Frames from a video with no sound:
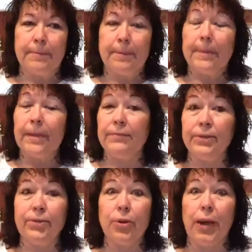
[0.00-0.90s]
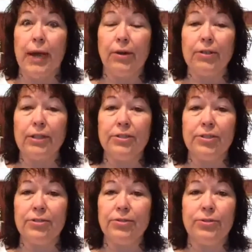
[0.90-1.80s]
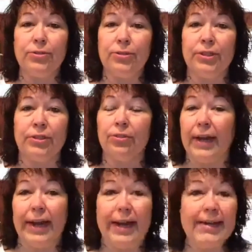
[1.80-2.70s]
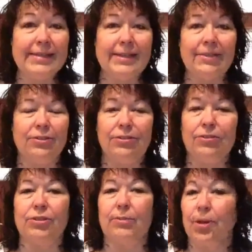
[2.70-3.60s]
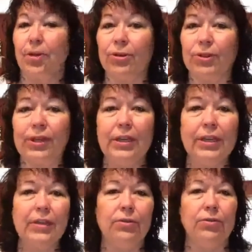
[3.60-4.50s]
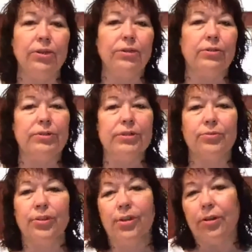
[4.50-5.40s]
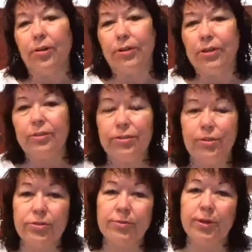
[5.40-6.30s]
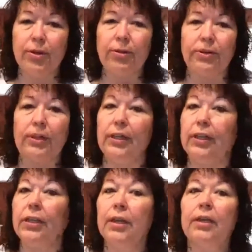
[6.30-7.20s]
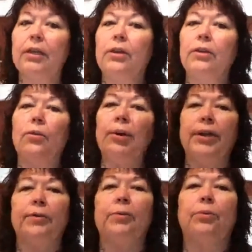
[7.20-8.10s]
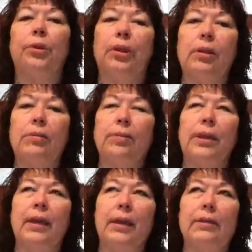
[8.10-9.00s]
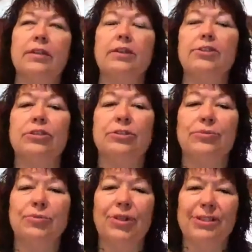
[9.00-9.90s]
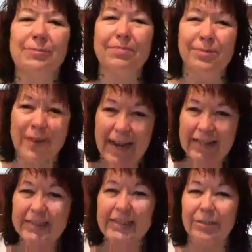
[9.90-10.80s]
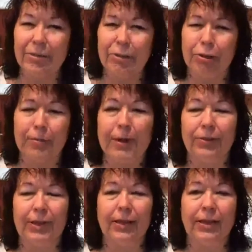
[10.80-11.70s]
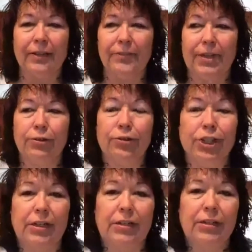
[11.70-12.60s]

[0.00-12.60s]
If you go out into the grass and you do some earthing, or you go into the garden and you do some earthing, like pay attention to what's practical about that kind of energy.